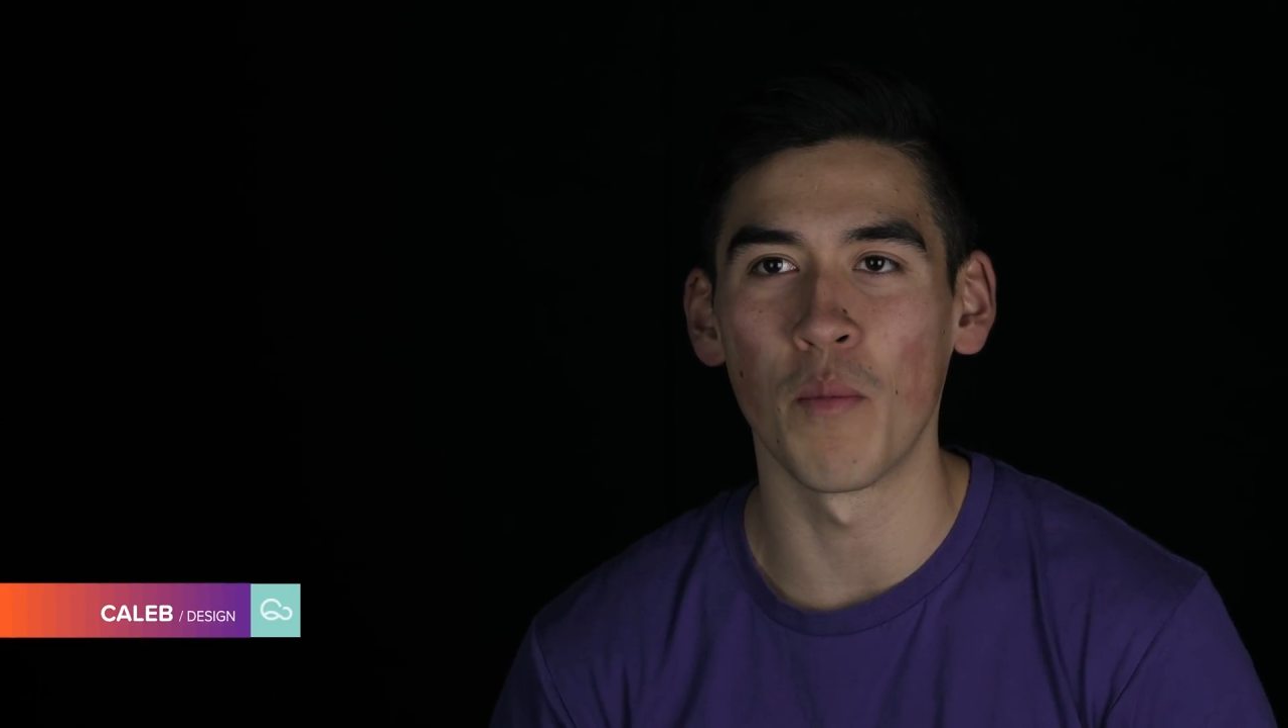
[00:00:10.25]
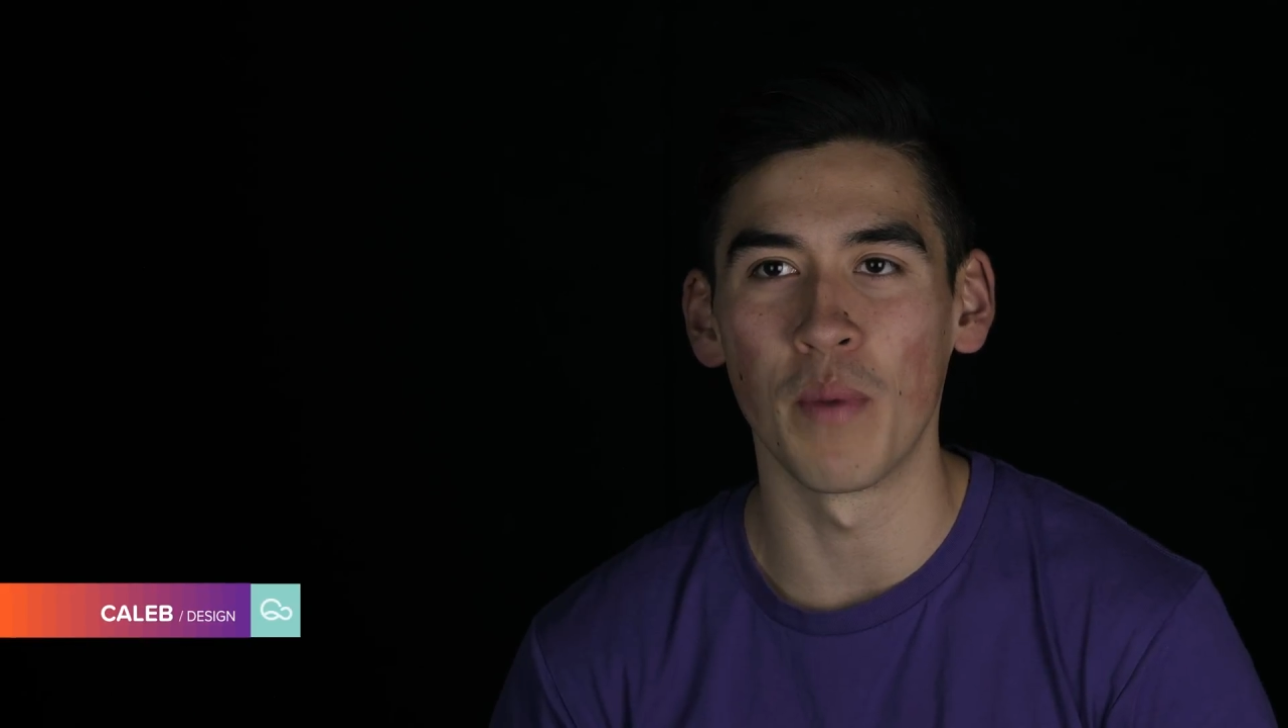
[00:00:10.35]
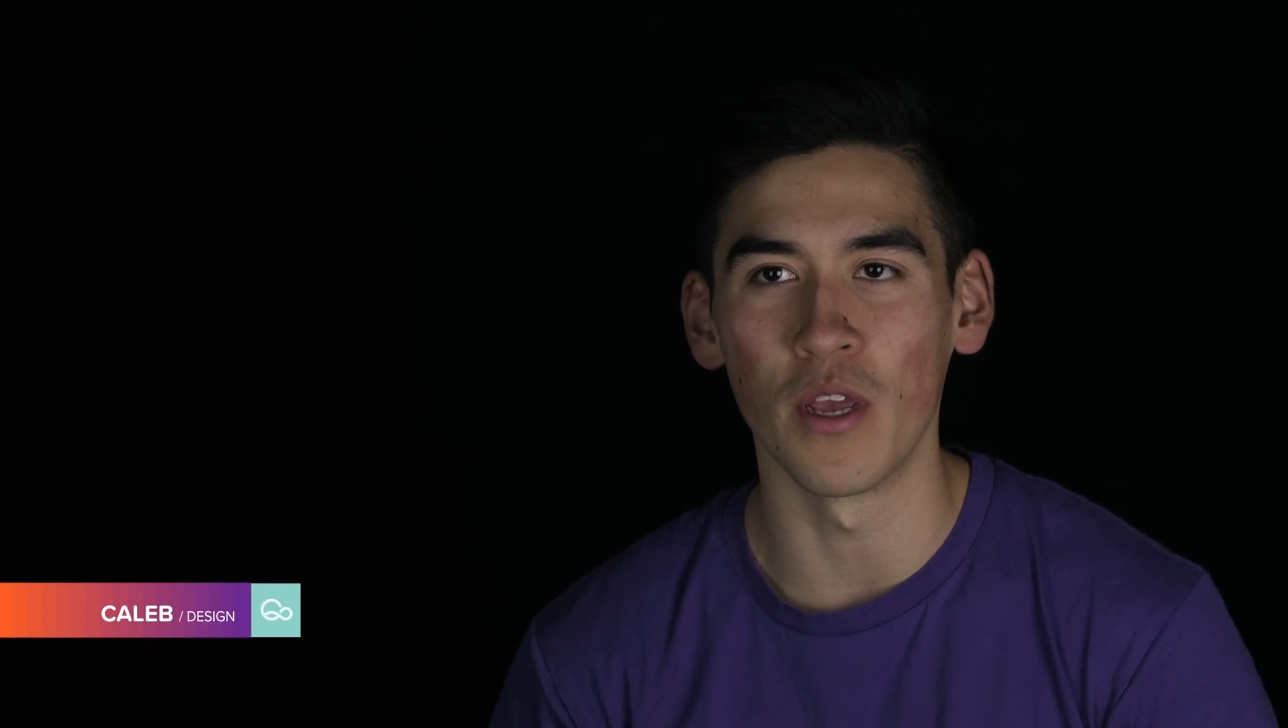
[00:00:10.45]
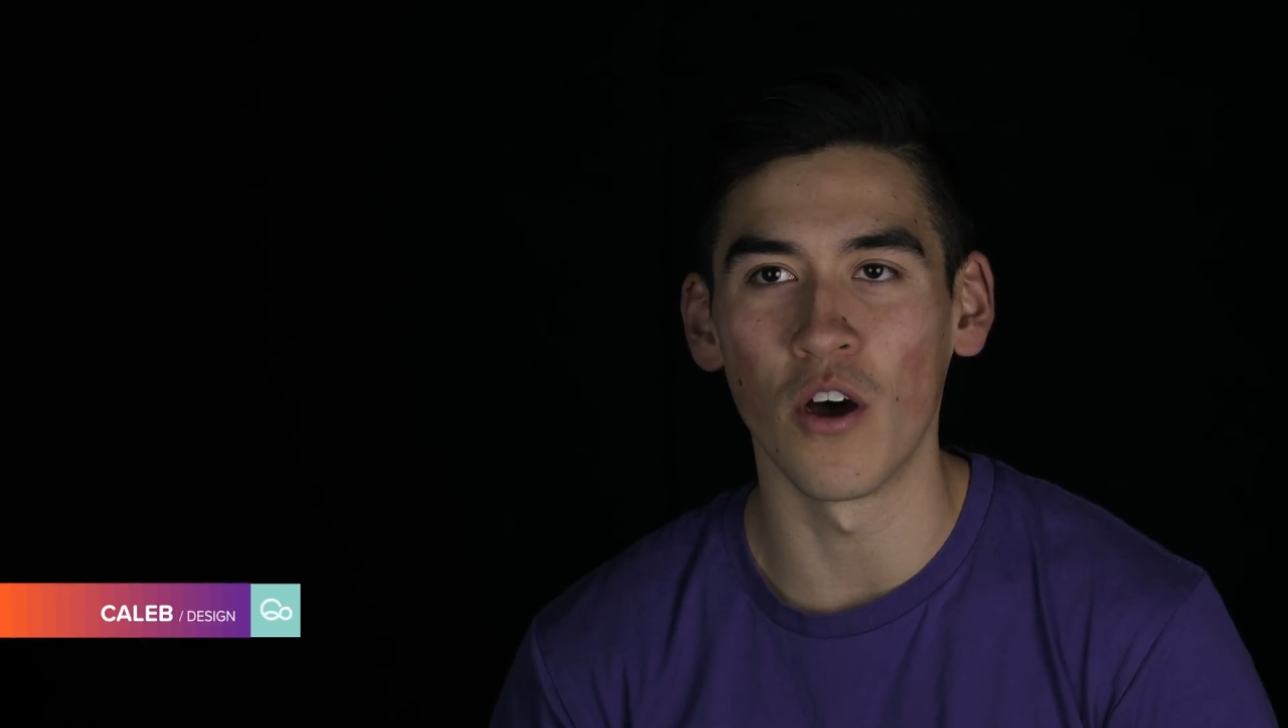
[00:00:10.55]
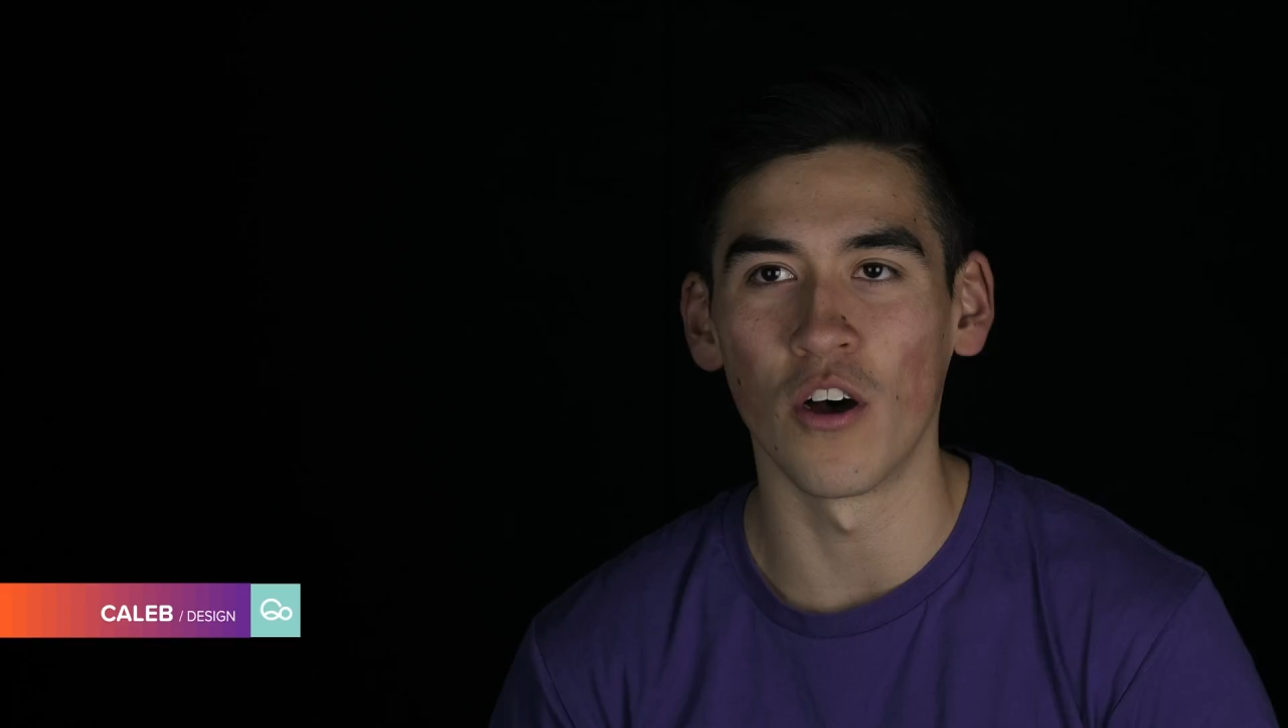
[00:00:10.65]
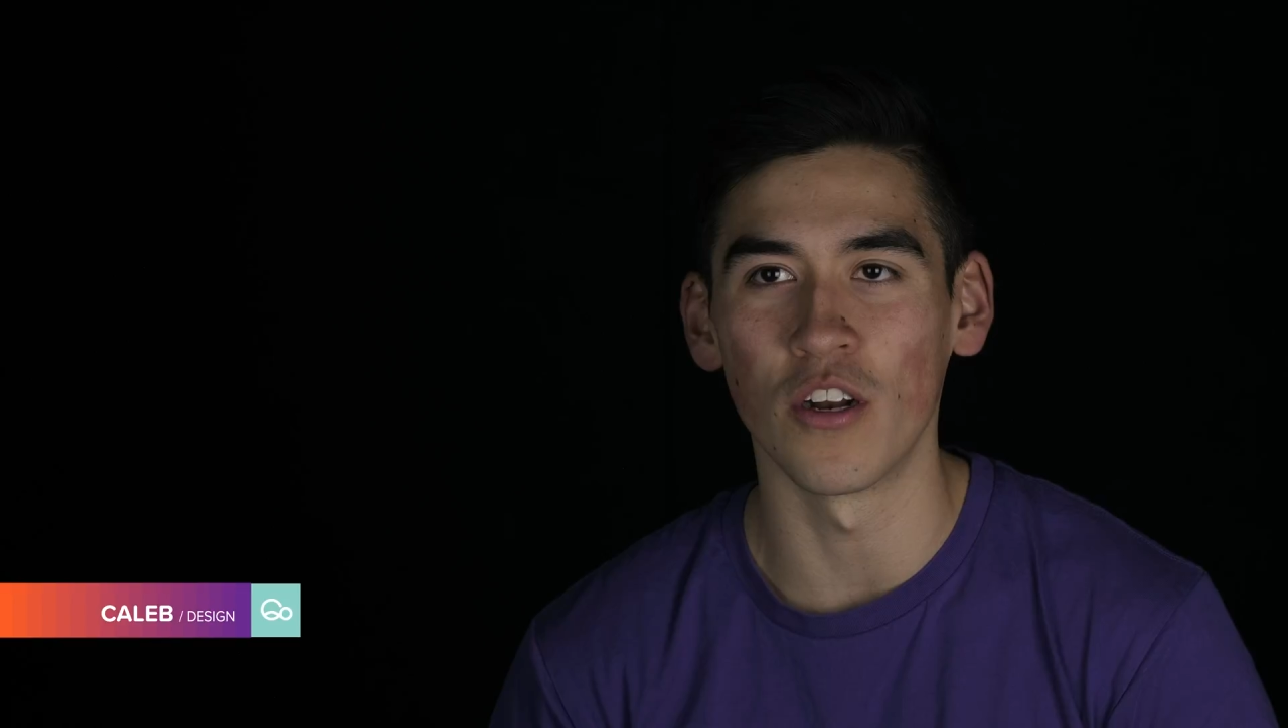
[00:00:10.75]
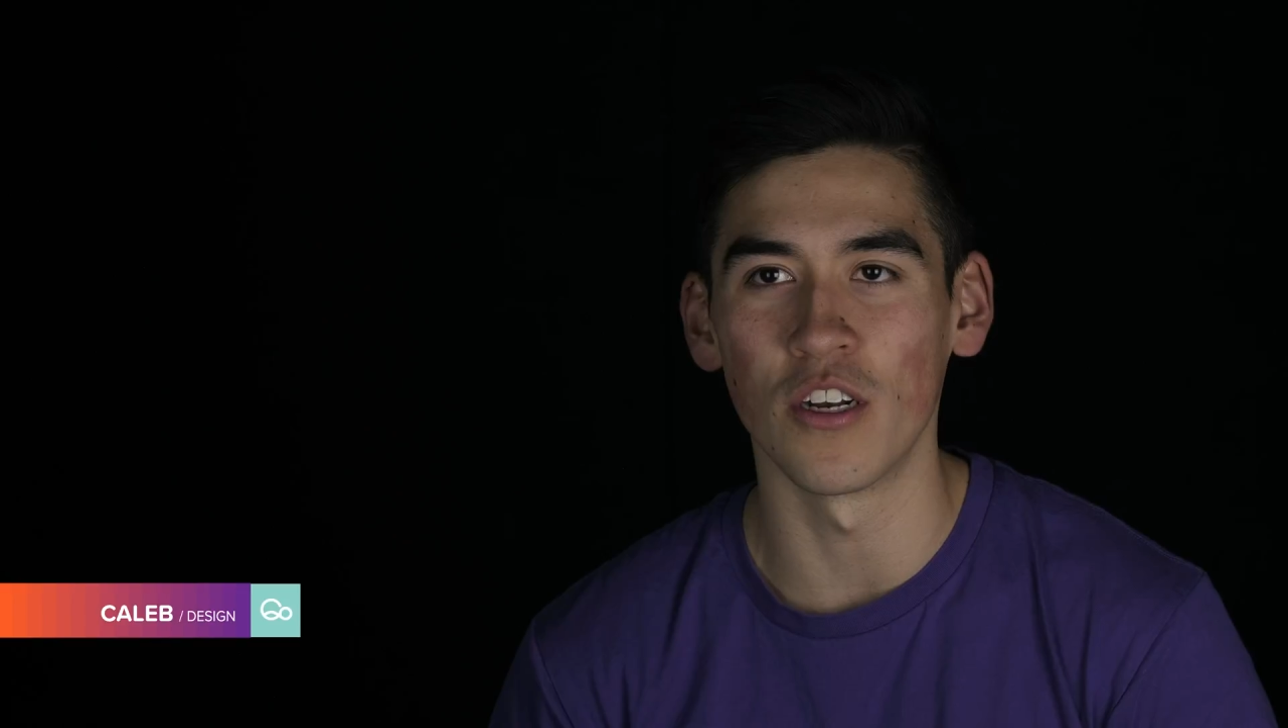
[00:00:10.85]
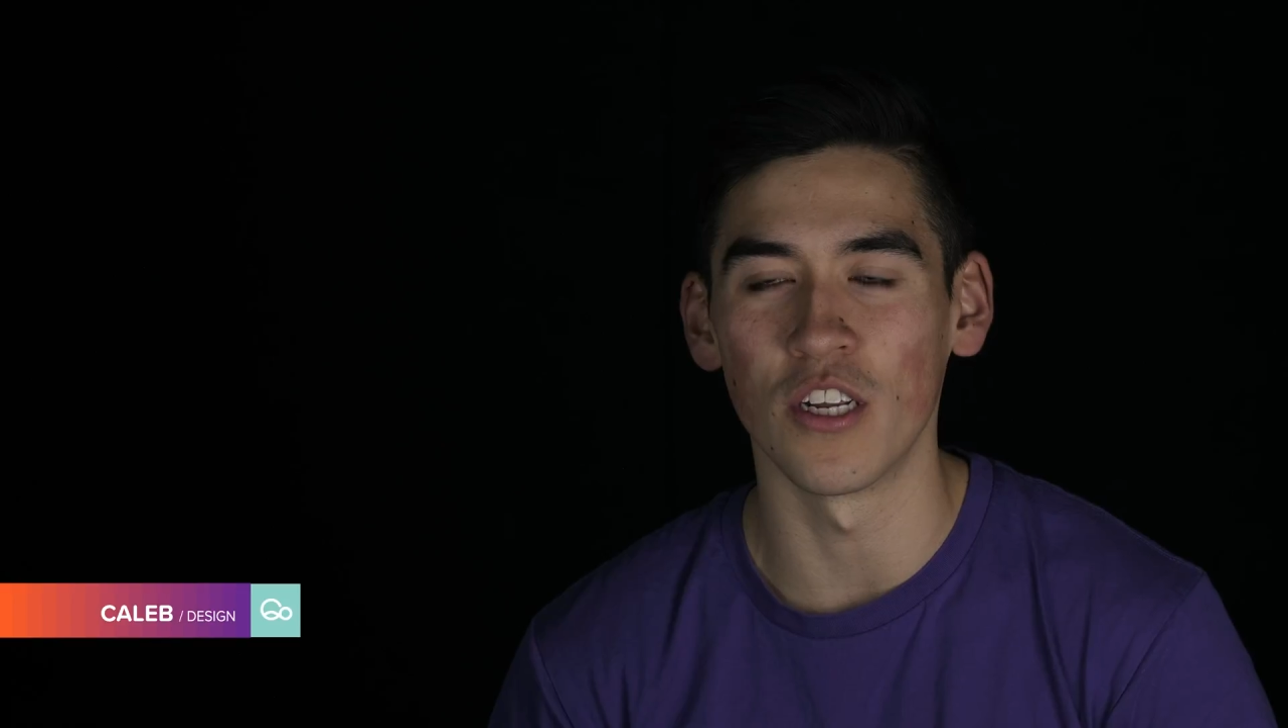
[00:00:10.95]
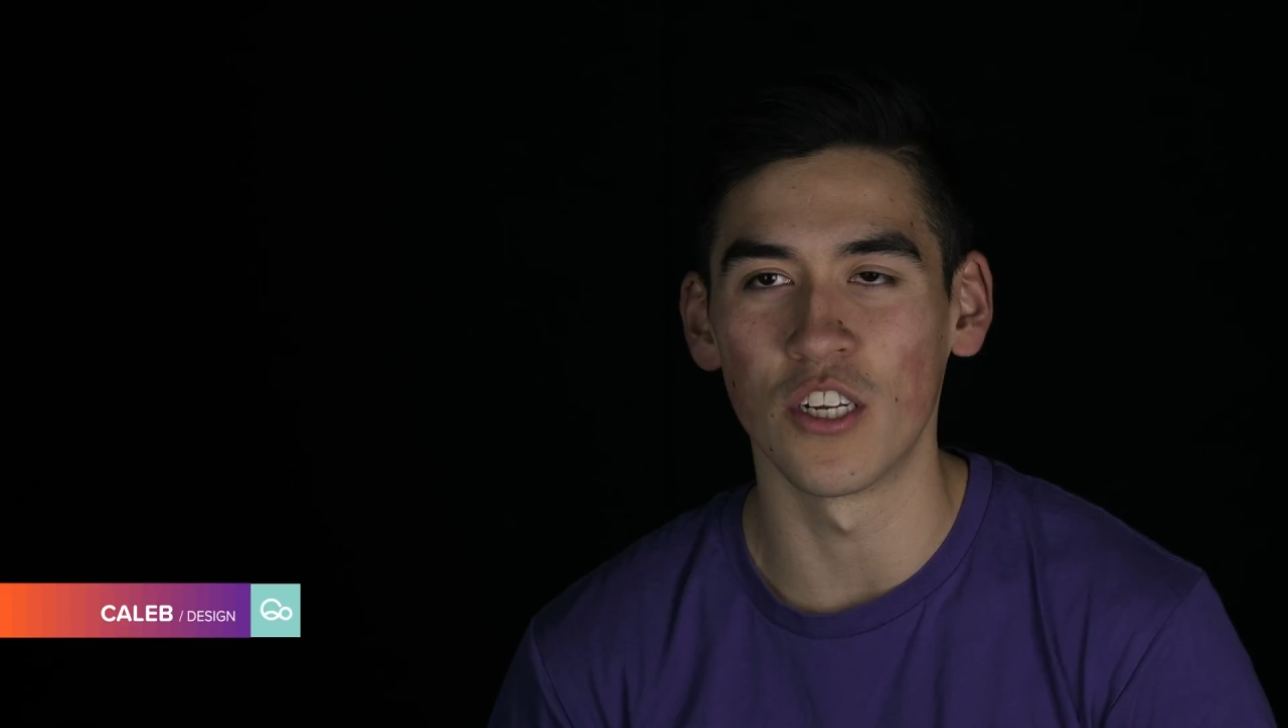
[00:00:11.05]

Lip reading: beyond